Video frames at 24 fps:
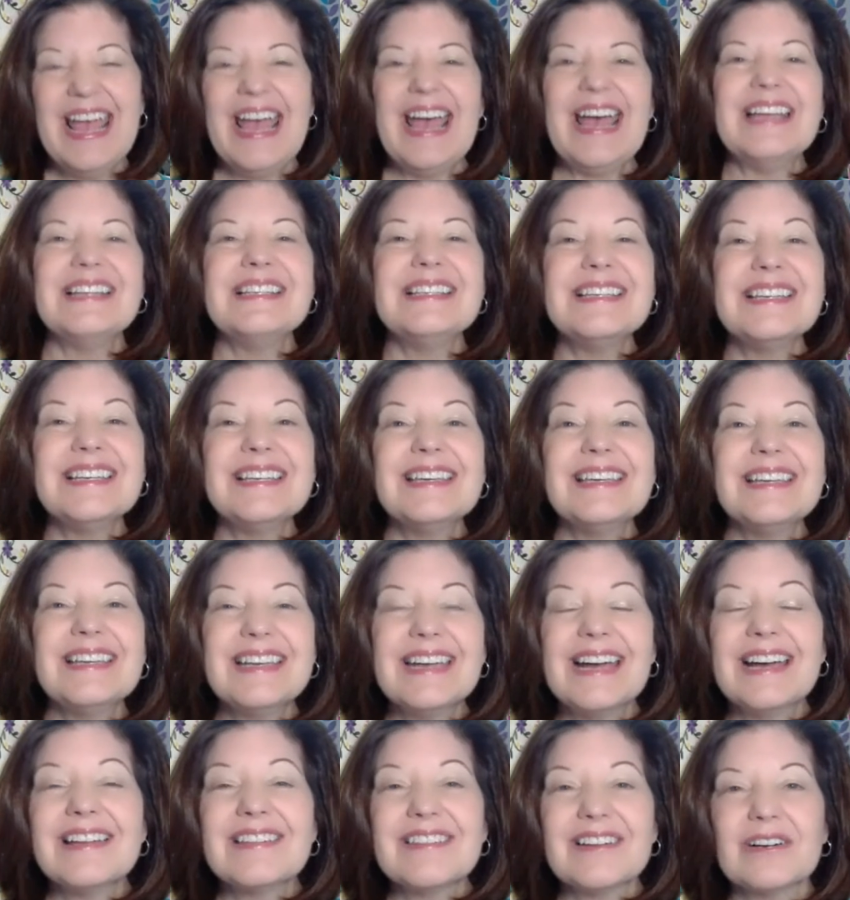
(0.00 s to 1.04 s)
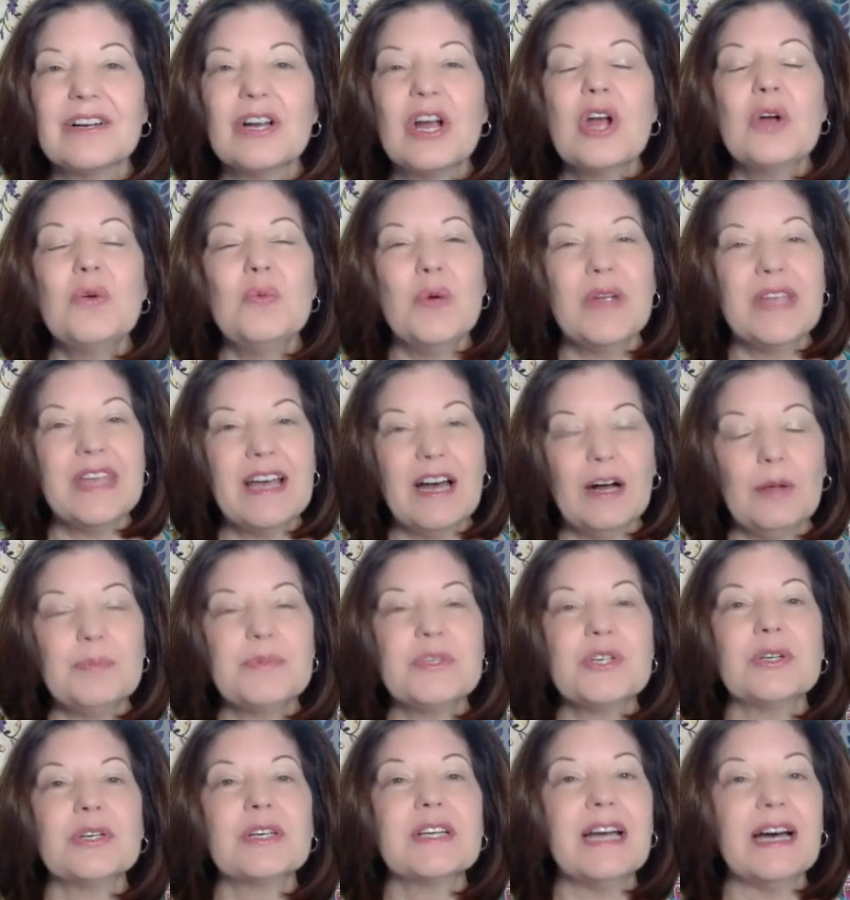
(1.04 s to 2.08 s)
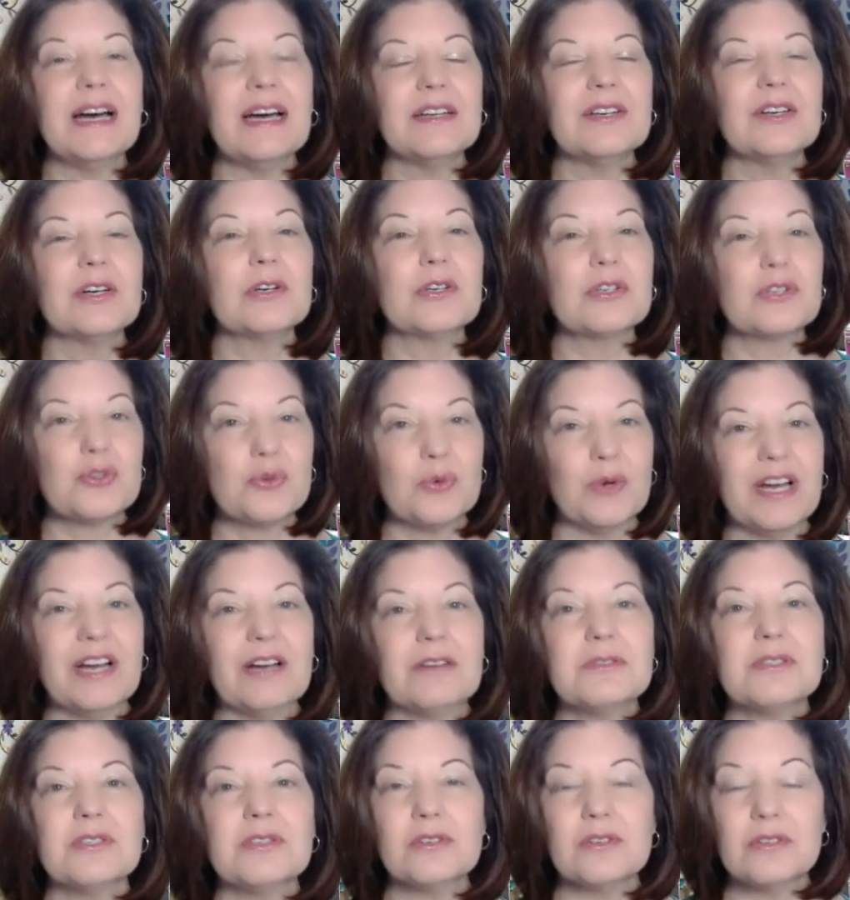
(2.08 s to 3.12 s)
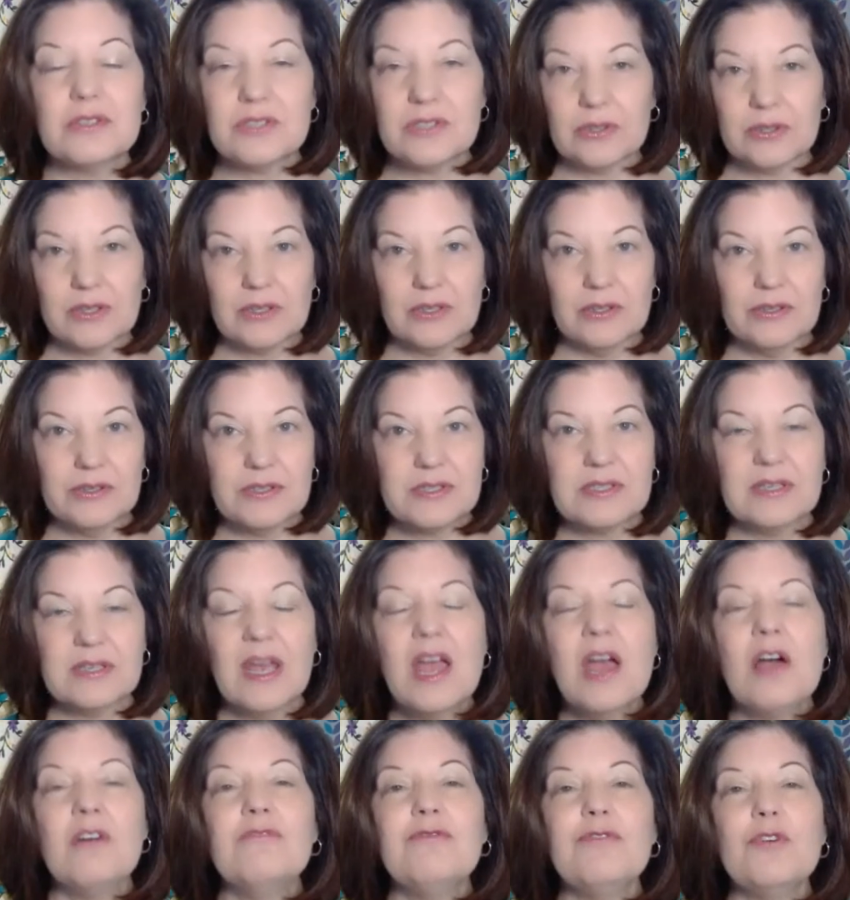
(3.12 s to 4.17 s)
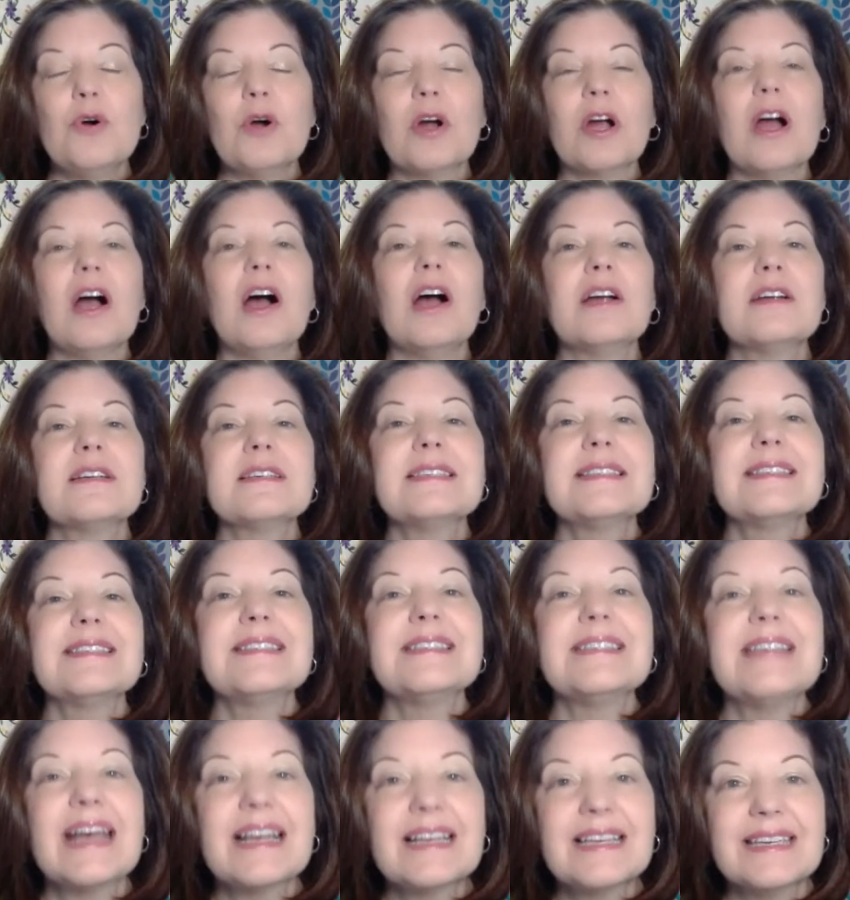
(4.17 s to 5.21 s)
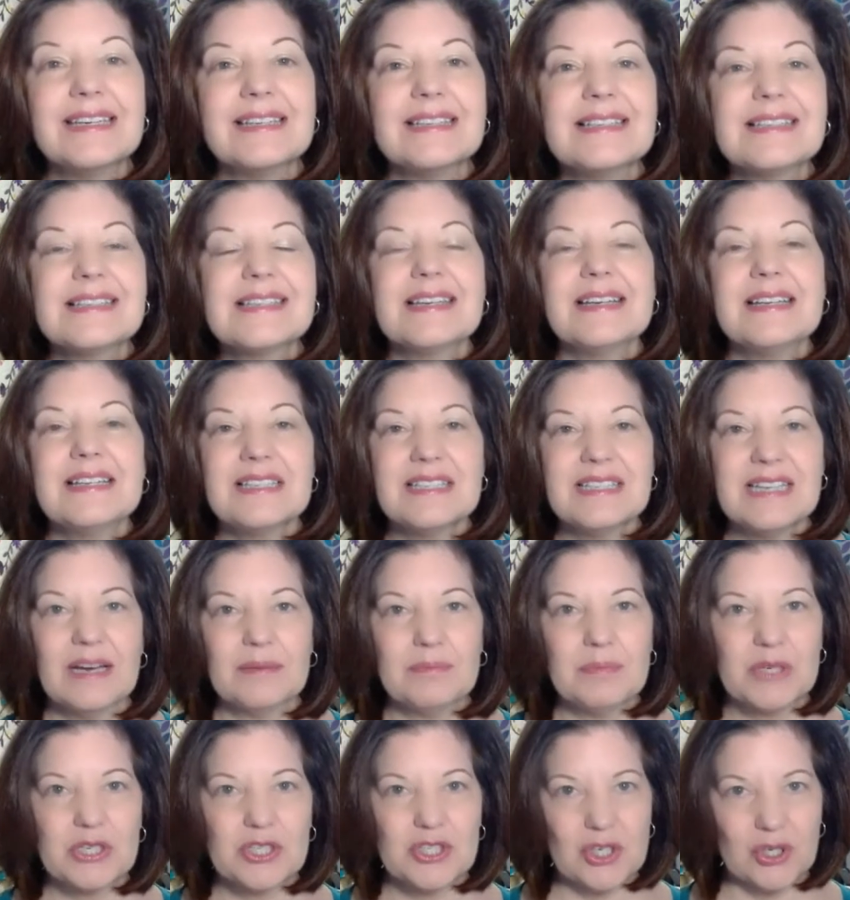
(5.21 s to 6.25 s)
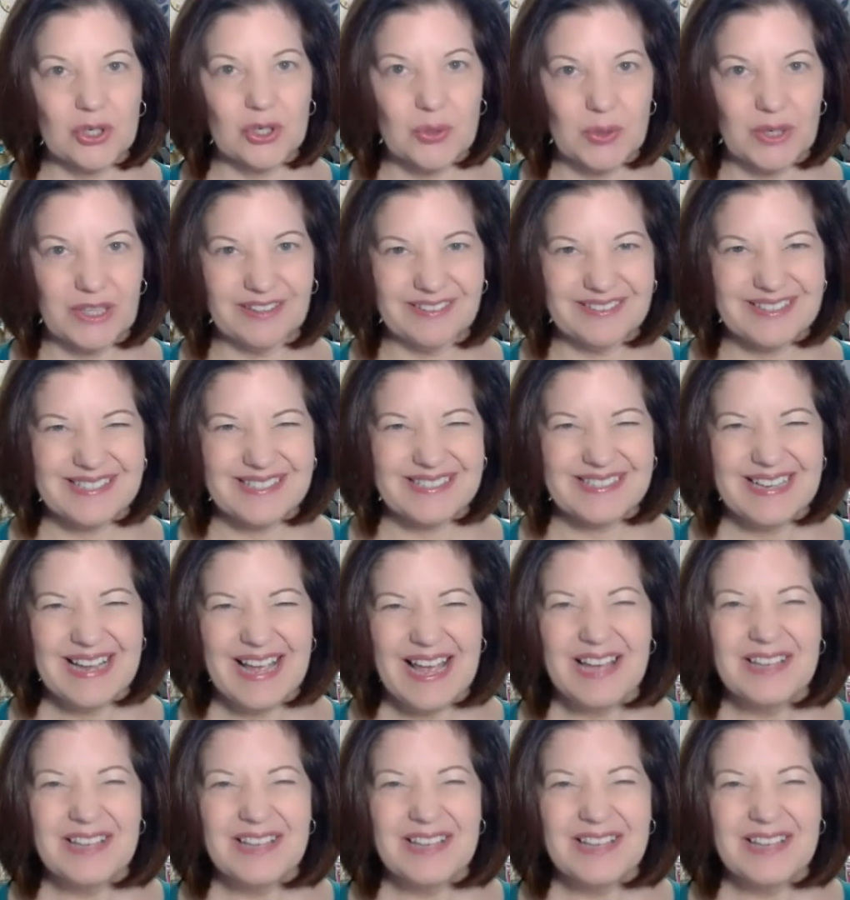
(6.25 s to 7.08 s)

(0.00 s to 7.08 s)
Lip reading: And together we helped her cut her squares and her circles for our second temperature quilt.